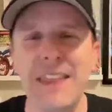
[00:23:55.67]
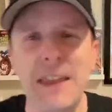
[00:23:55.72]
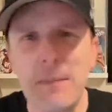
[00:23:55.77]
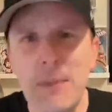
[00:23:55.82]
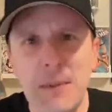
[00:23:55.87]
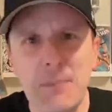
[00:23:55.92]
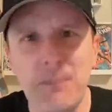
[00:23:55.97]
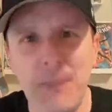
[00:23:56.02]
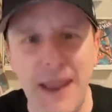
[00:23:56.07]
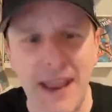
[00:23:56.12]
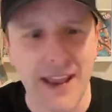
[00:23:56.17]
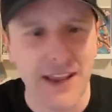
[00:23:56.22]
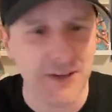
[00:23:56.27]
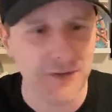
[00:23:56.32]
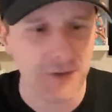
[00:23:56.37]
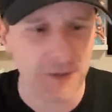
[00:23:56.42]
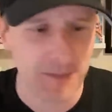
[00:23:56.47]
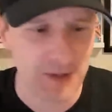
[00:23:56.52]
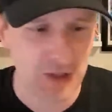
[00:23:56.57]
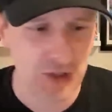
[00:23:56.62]
They've been
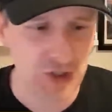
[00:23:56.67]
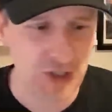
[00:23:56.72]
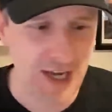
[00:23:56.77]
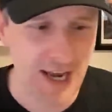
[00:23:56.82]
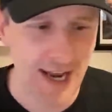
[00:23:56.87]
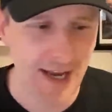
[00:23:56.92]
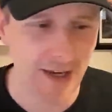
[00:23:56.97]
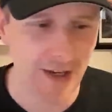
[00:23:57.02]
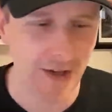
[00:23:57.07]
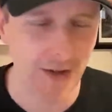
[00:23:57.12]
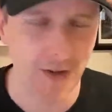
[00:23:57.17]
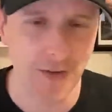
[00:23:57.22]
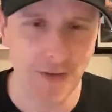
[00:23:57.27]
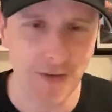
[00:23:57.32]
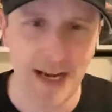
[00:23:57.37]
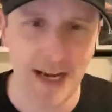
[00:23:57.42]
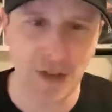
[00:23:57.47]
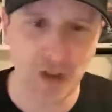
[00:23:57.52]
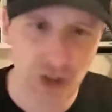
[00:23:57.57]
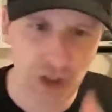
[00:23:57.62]
banned from this channel,
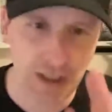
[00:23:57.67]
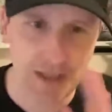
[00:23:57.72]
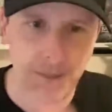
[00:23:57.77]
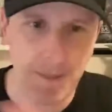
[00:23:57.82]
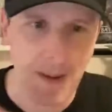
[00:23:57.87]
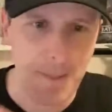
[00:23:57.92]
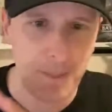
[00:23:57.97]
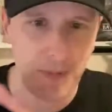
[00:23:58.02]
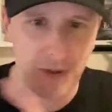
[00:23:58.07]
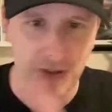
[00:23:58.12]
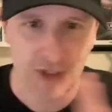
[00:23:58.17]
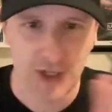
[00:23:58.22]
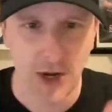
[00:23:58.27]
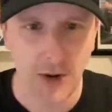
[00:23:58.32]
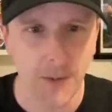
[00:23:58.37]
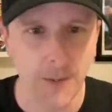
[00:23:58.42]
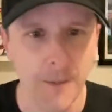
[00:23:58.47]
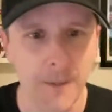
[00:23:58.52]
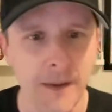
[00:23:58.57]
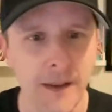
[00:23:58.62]
right? Chili peppers,
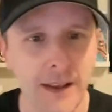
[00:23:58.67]
no.